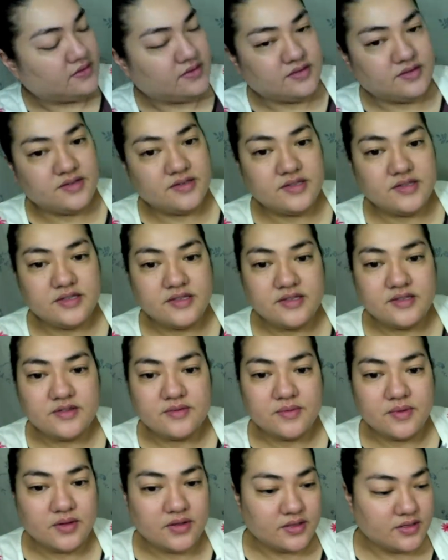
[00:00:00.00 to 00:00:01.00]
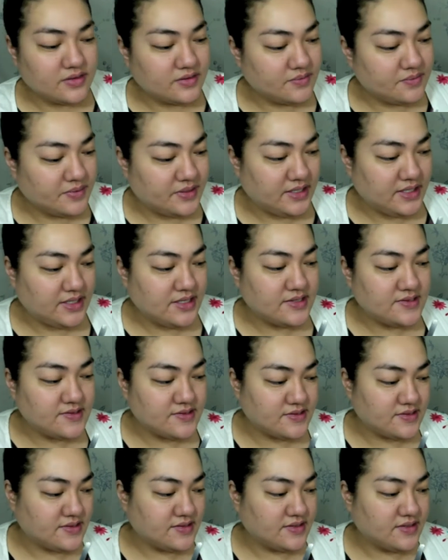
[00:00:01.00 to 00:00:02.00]
just a small
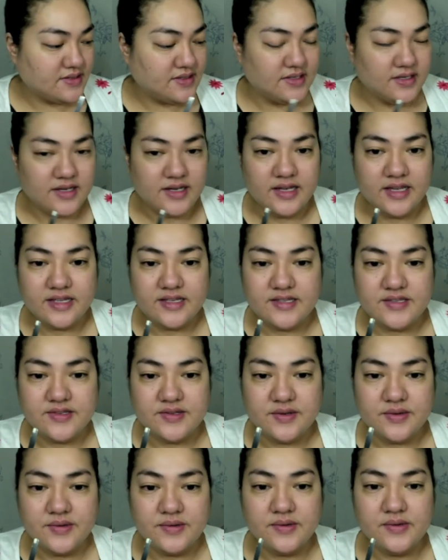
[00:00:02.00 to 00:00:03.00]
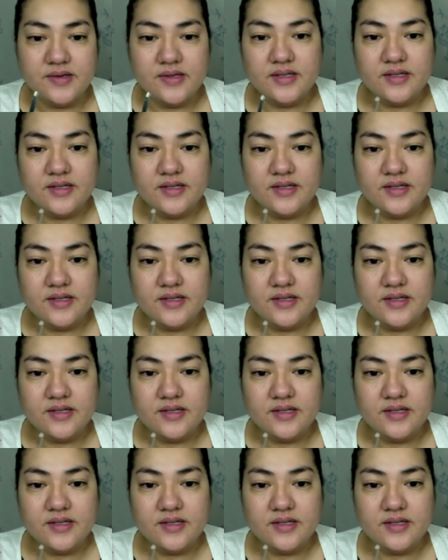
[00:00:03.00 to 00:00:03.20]
piece like so.